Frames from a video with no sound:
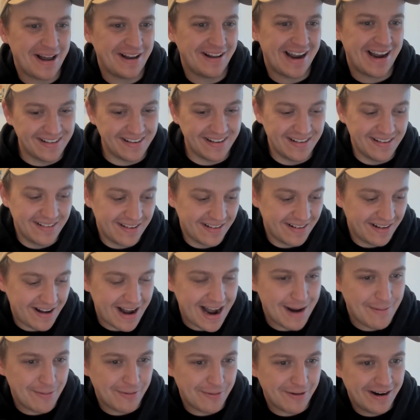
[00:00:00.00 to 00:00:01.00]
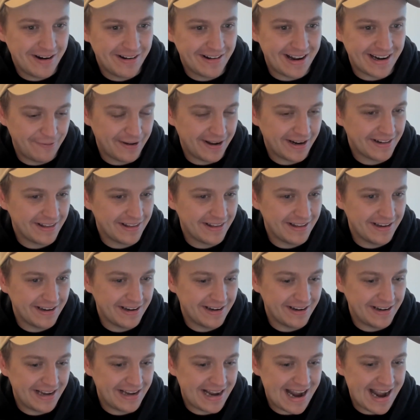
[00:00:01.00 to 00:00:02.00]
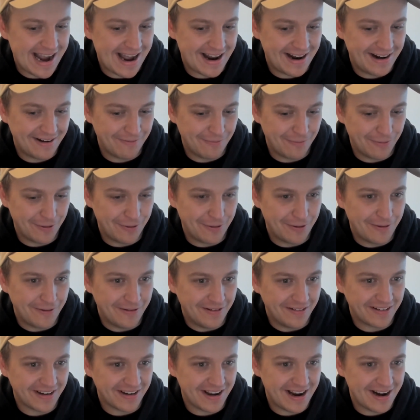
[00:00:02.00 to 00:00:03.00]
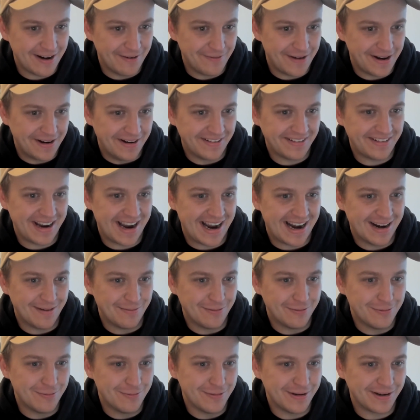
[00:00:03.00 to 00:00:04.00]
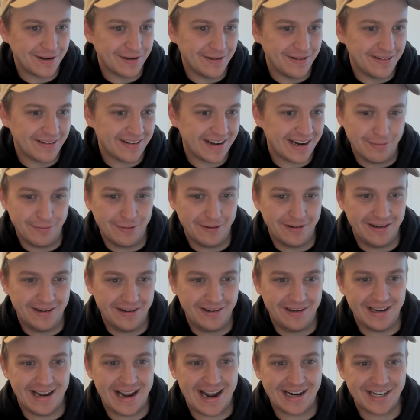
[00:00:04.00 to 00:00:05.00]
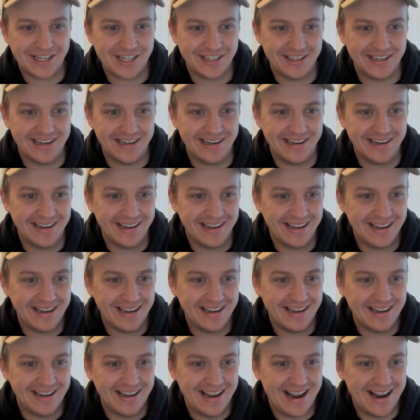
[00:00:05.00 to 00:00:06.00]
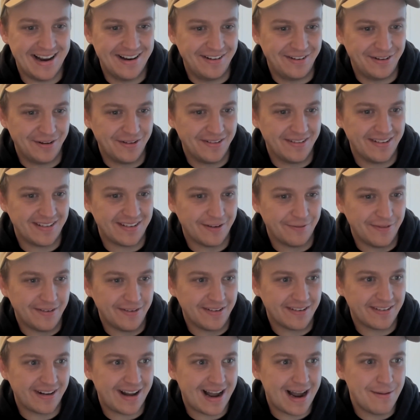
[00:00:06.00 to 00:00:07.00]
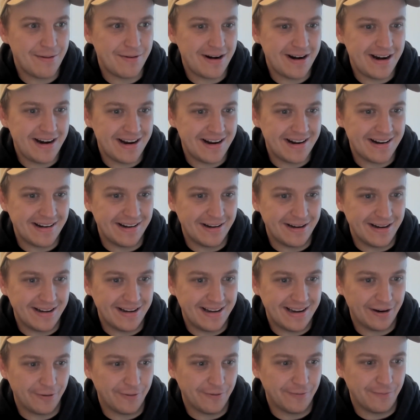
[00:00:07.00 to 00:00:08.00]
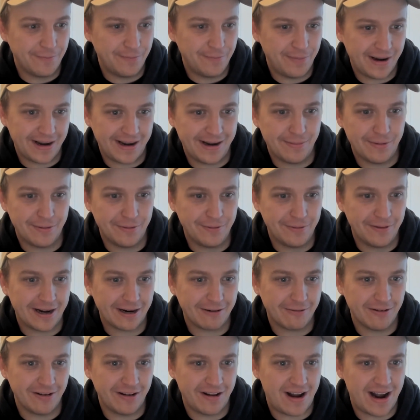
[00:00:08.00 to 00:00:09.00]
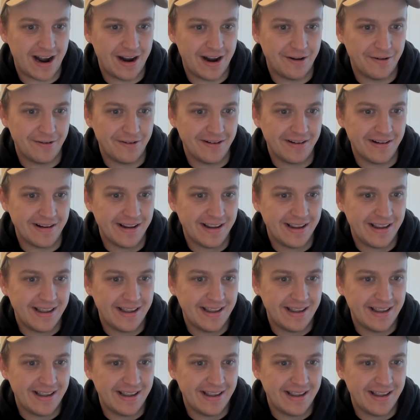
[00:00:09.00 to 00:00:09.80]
But since it's a library, I feel like the outroar is kind of understandable because people are actually end users of this library, and a lot of people like rely on